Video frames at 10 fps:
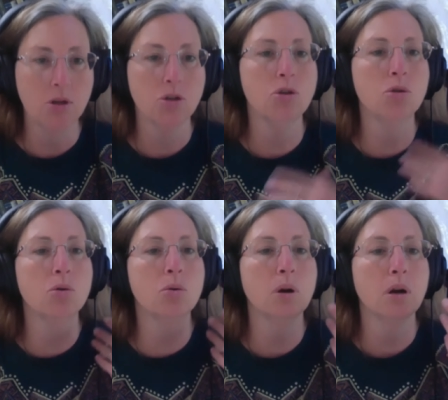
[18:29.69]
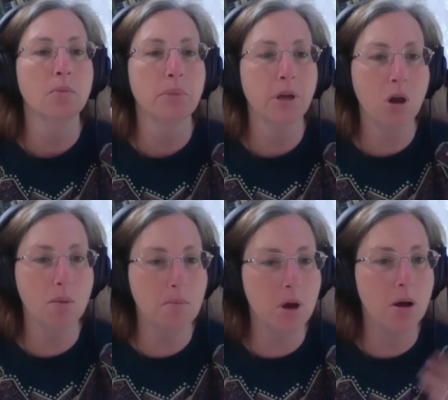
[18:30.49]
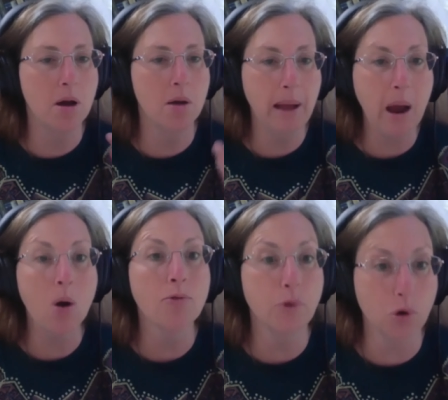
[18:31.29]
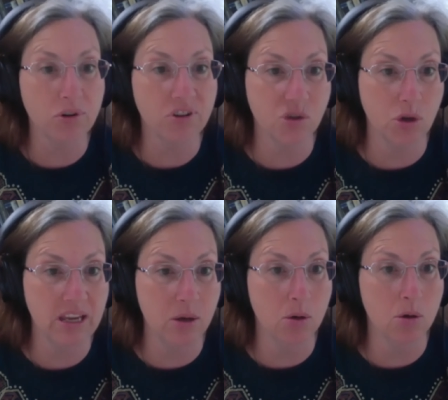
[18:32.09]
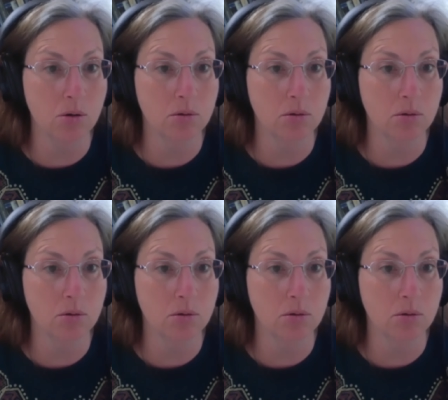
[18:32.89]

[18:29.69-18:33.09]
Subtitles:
to become a powerful crystal healer,